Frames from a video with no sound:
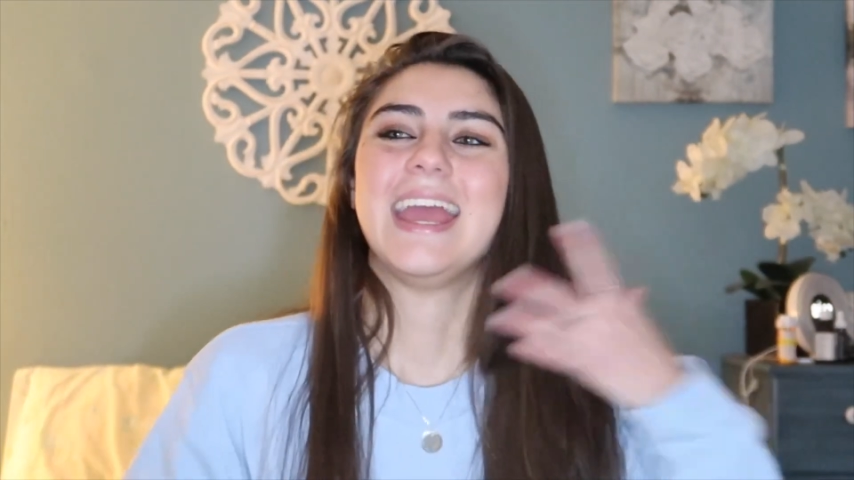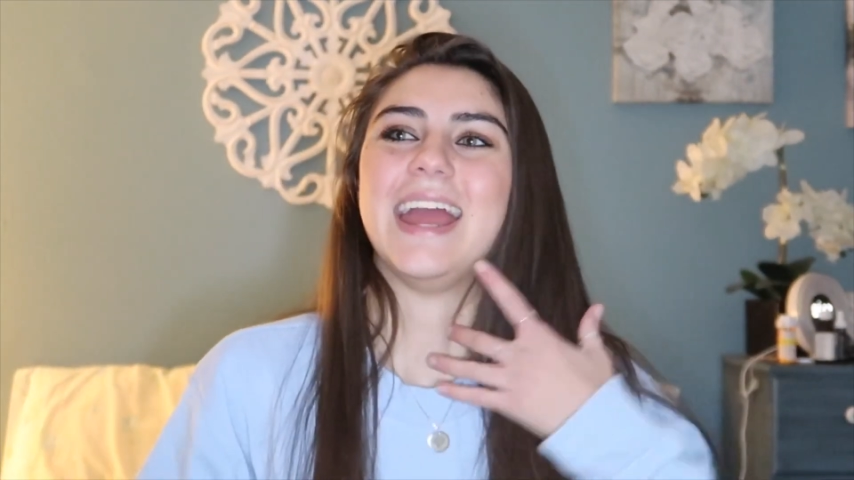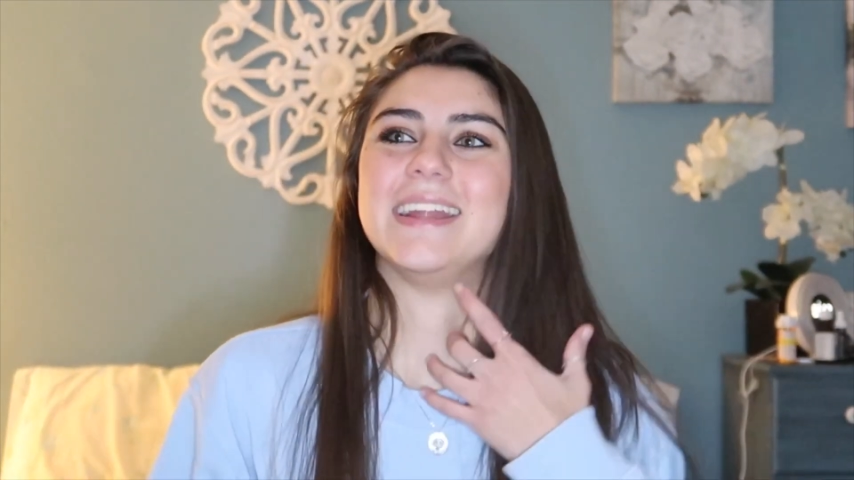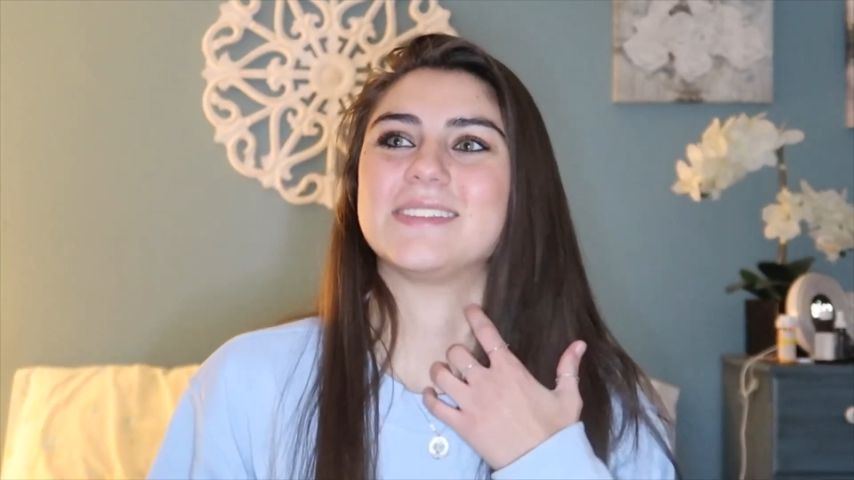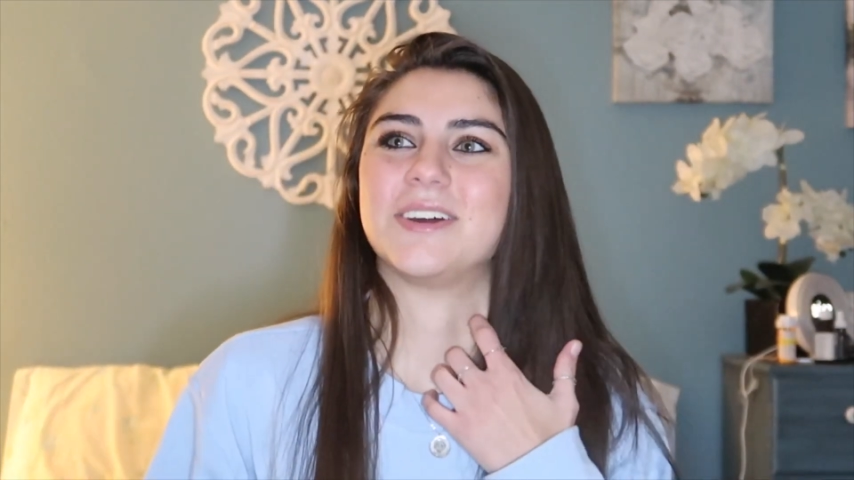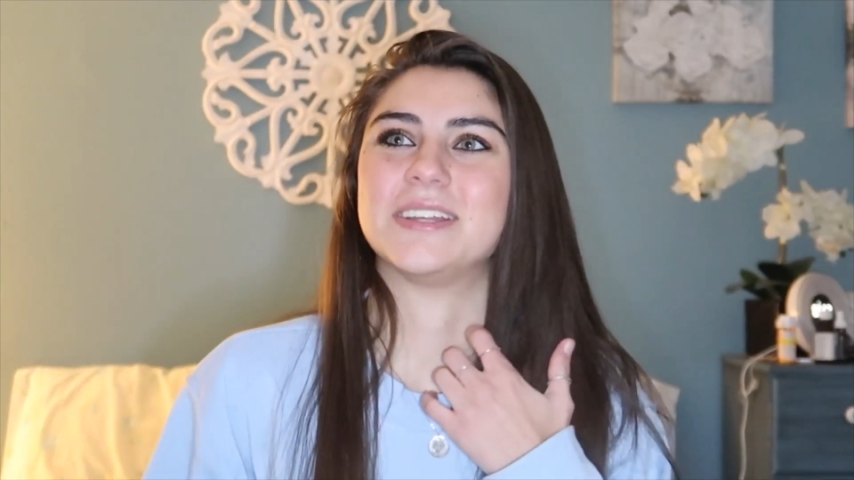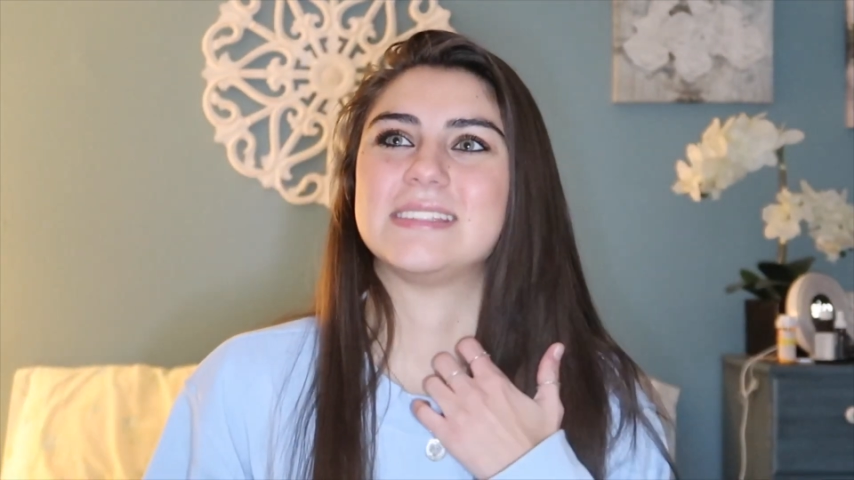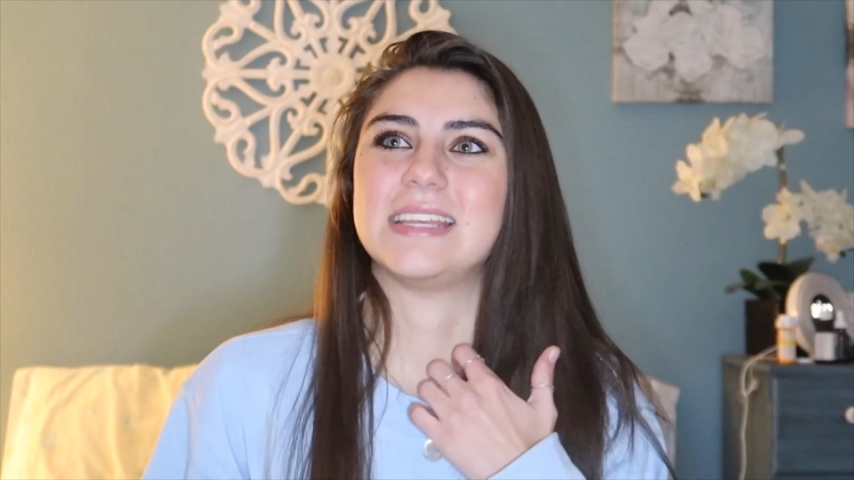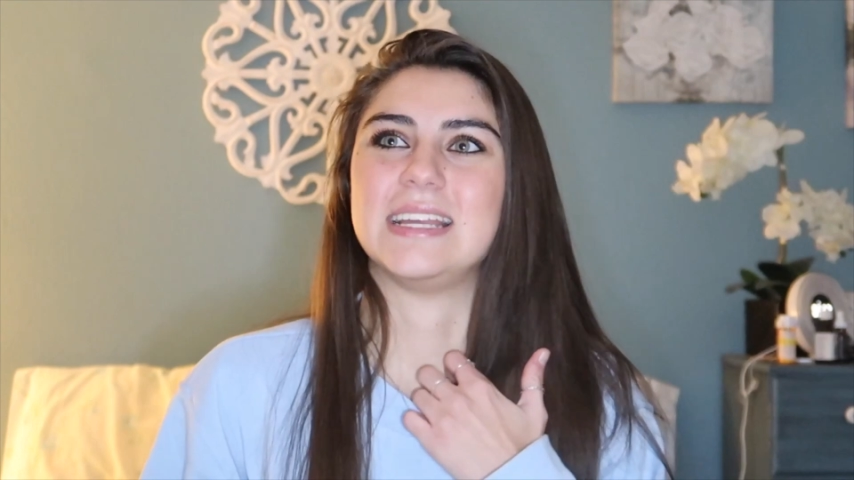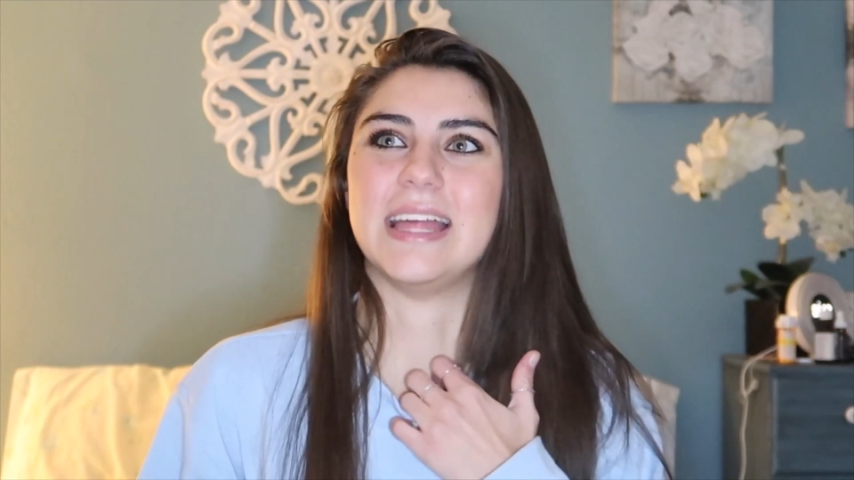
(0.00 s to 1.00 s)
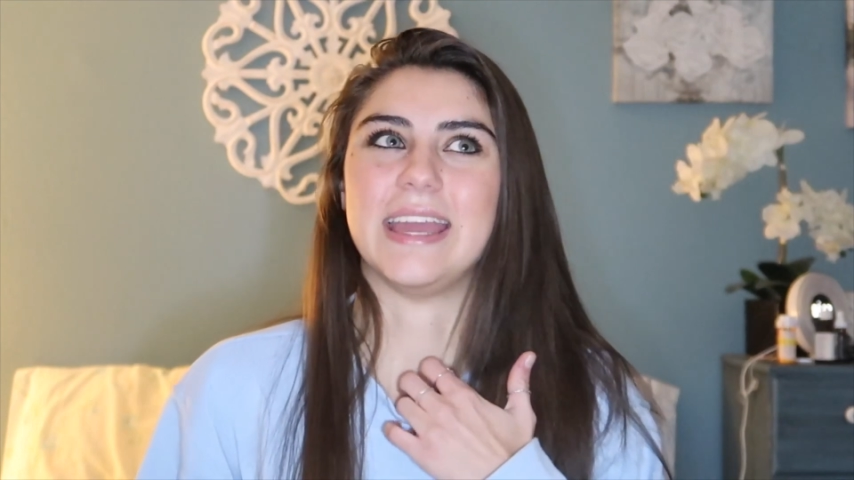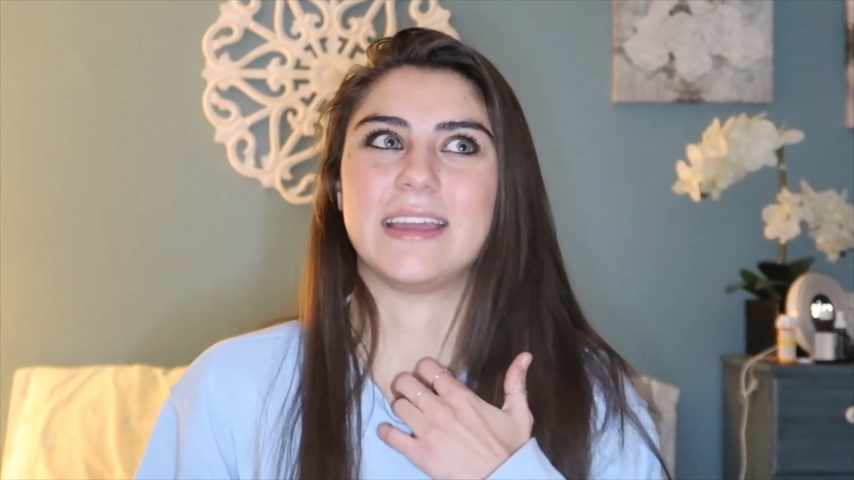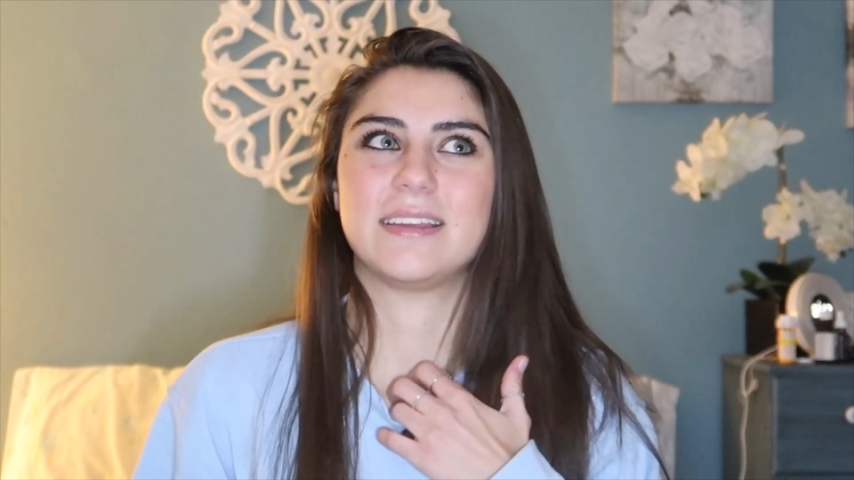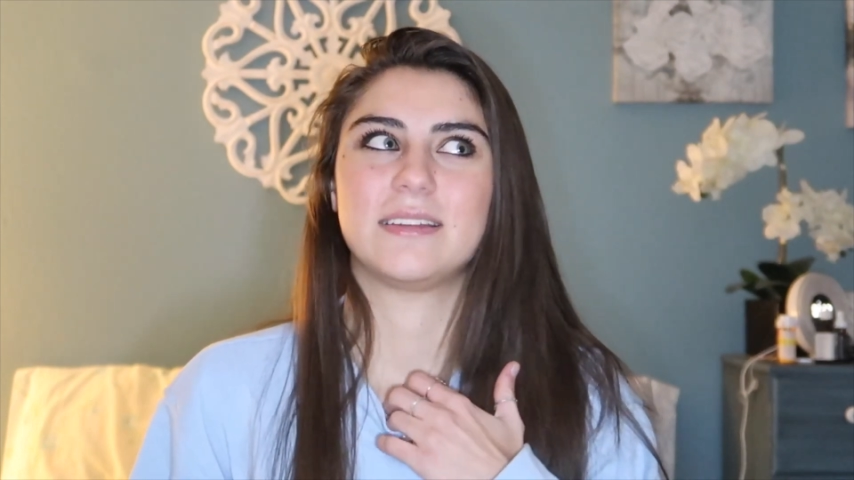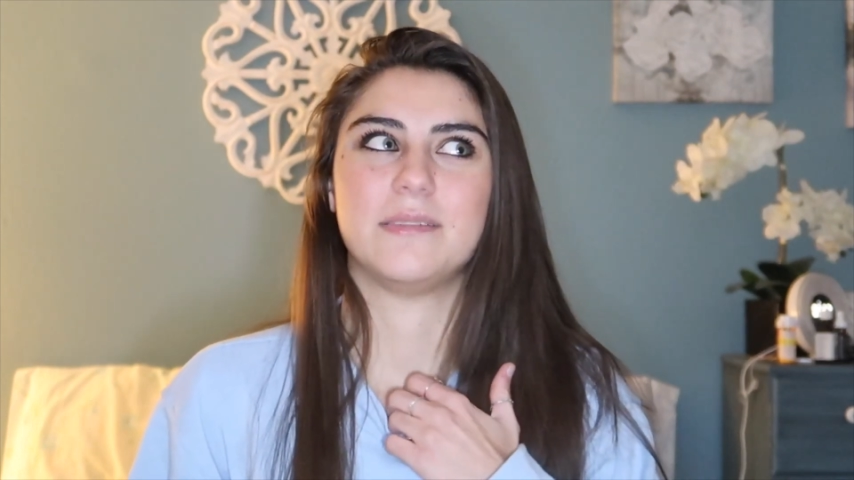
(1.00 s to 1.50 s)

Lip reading: and it's honestly like